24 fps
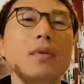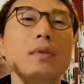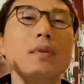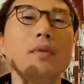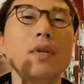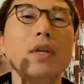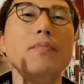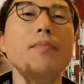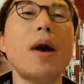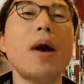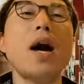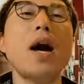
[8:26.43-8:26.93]

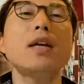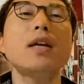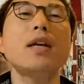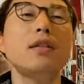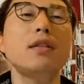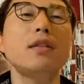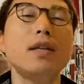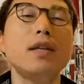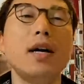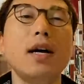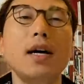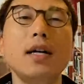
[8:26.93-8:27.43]

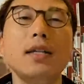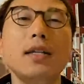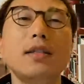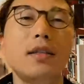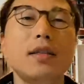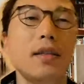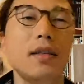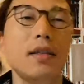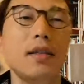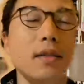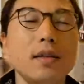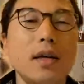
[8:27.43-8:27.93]
imagine
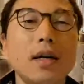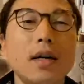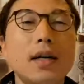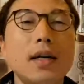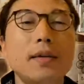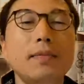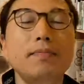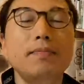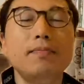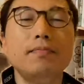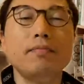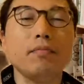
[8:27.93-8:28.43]
that
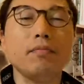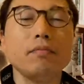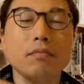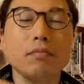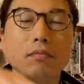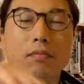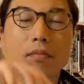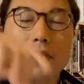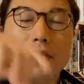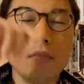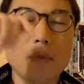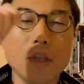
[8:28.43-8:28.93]

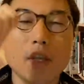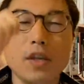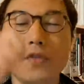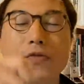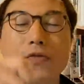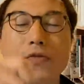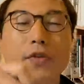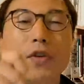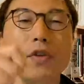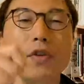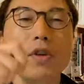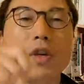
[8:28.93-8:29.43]
if
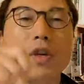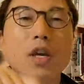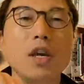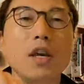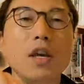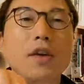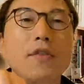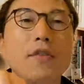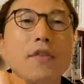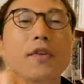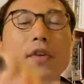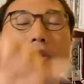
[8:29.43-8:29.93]
you
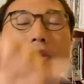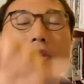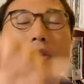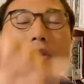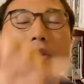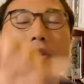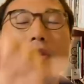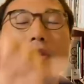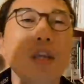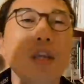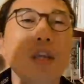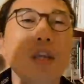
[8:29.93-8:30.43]
give
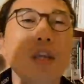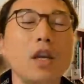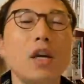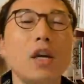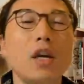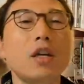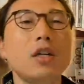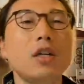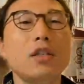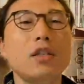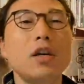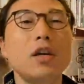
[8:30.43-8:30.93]
30
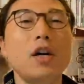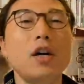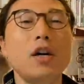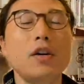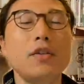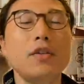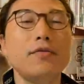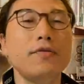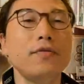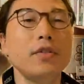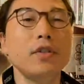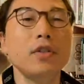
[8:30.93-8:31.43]
years
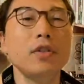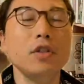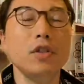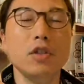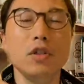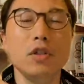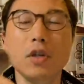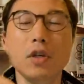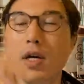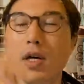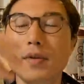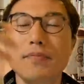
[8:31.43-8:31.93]
of
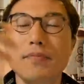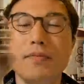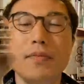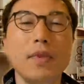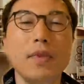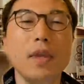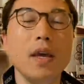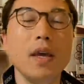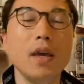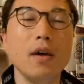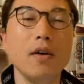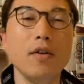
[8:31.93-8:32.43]

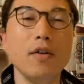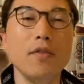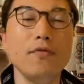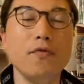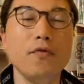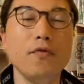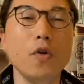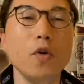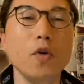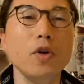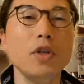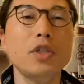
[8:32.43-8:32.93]

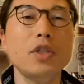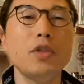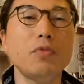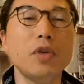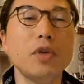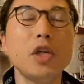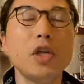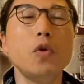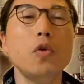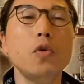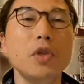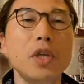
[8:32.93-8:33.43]
voice
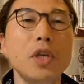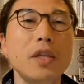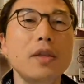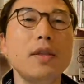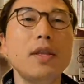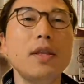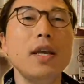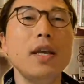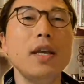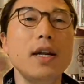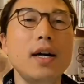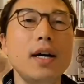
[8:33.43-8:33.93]
recorded
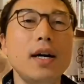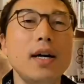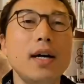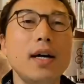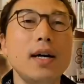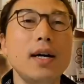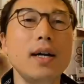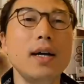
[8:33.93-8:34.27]
data,